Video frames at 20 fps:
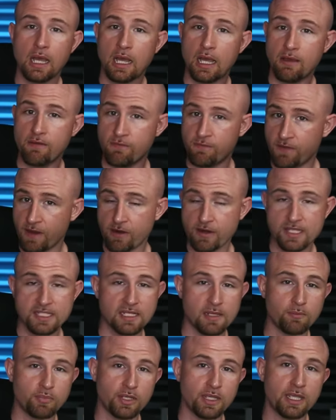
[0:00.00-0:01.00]
very
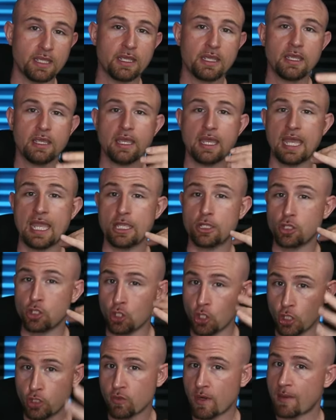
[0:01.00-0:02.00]
simply a
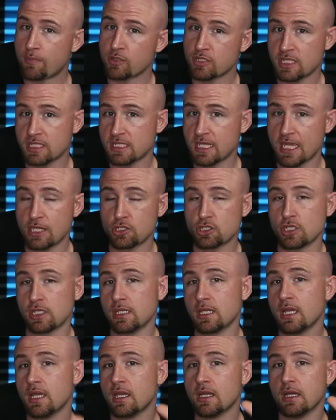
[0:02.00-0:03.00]
good
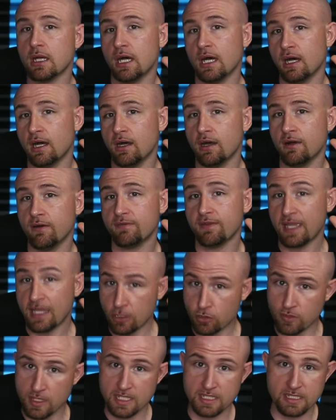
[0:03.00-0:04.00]
representation of
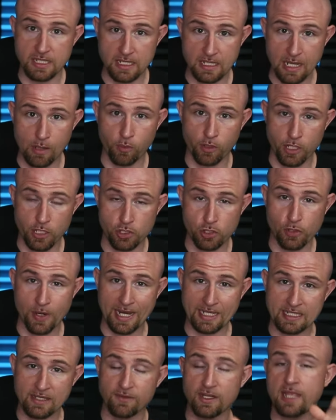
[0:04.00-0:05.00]
increased network user
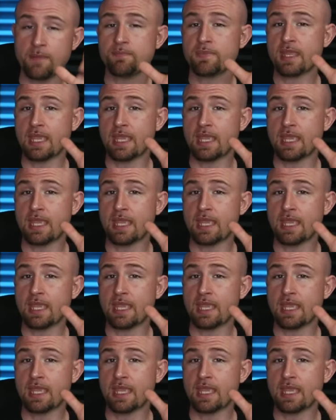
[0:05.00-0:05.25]
activity.